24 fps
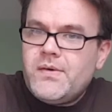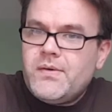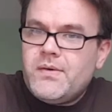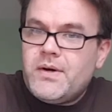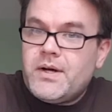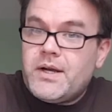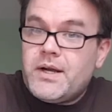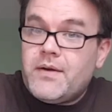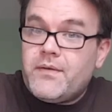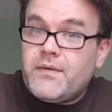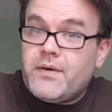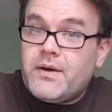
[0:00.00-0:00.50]

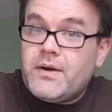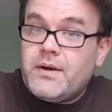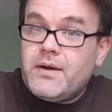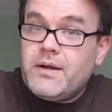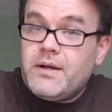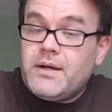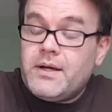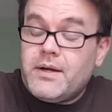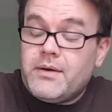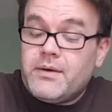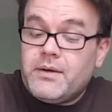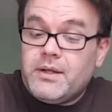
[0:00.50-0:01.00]
Whatever.
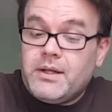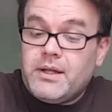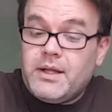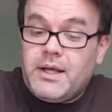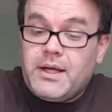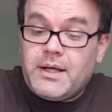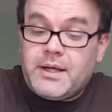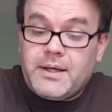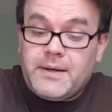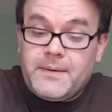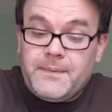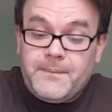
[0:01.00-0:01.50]
I really
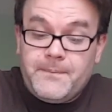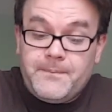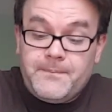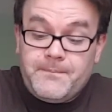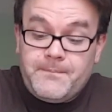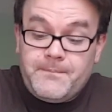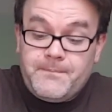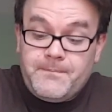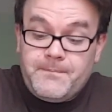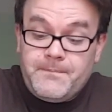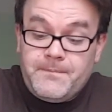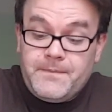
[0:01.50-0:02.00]
like it.
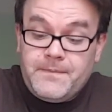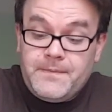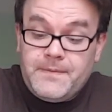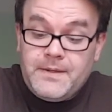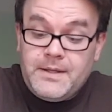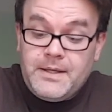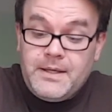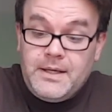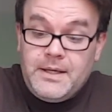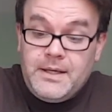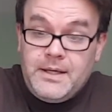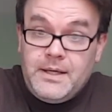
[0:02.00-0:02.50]

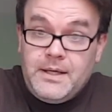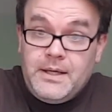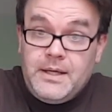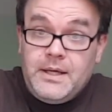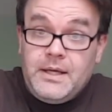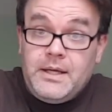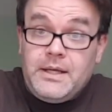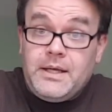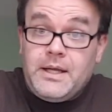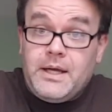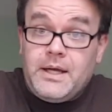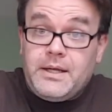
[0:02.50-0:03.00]

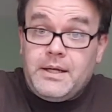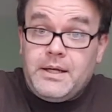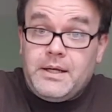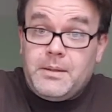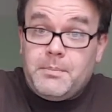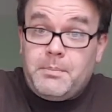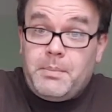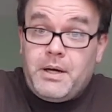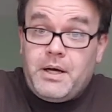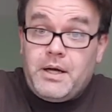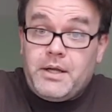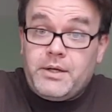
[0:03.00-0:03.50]
Now I need to
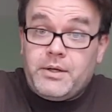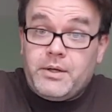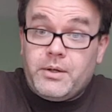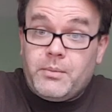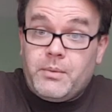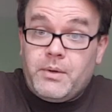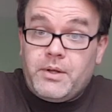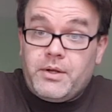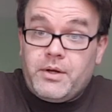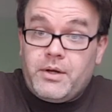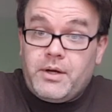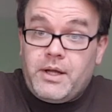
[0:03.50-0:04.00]
ponder
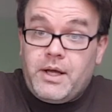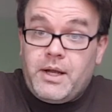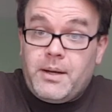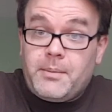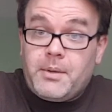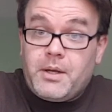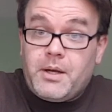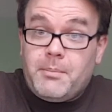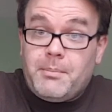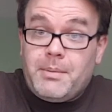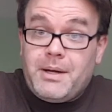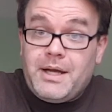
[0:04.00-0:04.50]
whether or not I'm
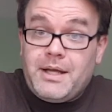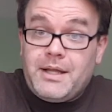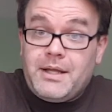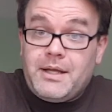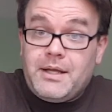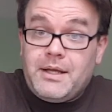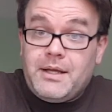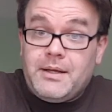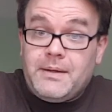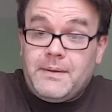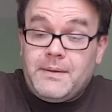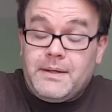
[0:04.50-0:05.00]
going to
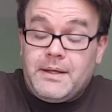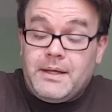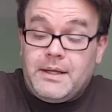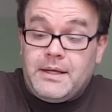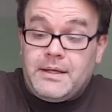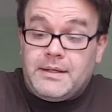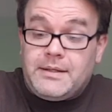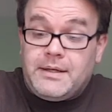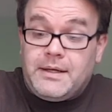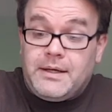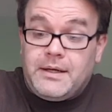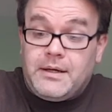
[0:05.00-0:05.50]
buy an
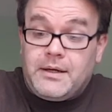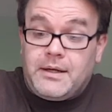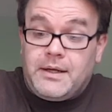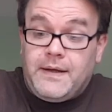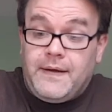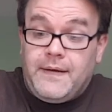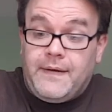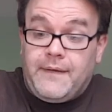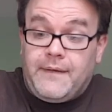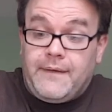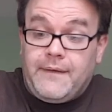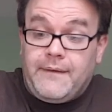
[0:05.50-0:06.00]
entire
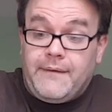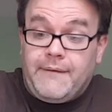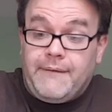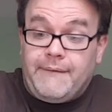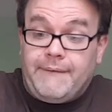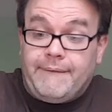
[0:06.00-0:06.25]
cake.